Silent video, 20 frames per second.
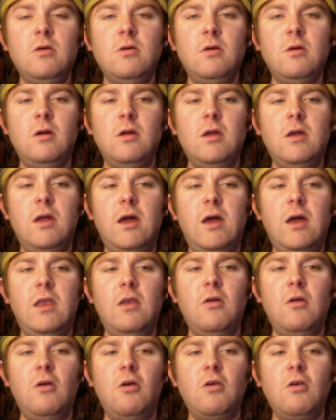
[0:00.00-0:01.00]
Yeah, I had
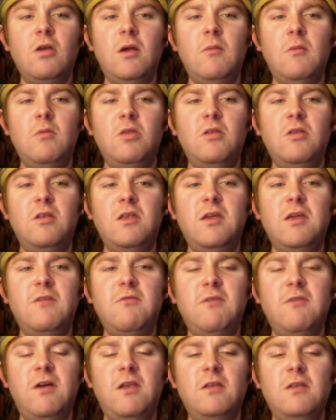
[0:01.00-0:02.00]
a hard time with the
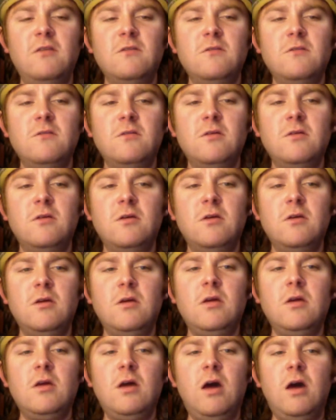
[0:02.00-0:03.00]
defense.
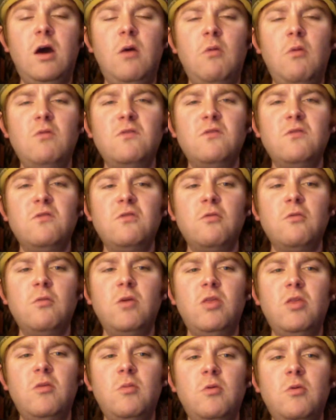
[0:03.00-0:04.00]
I wasn't sure
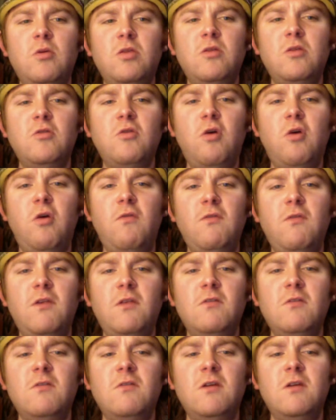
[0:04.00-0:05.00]
whether to put the
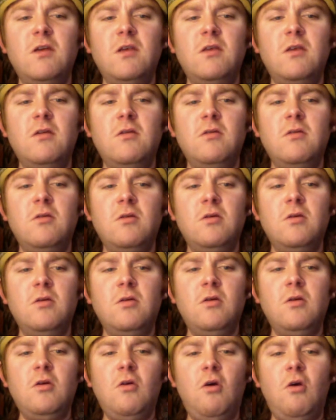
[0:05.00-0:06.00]
Dolphins in
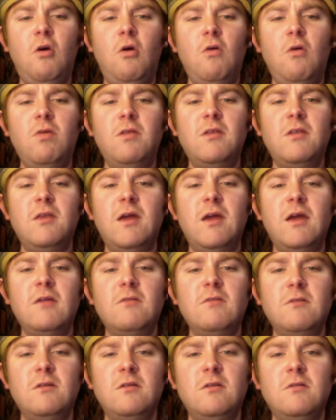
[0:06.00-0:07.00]
or the
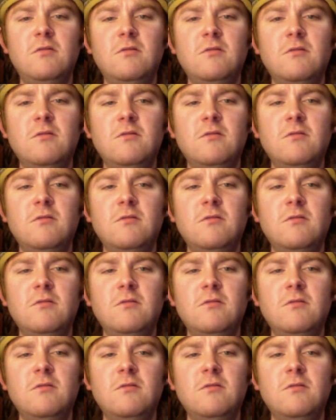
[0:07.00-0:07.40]
Texans.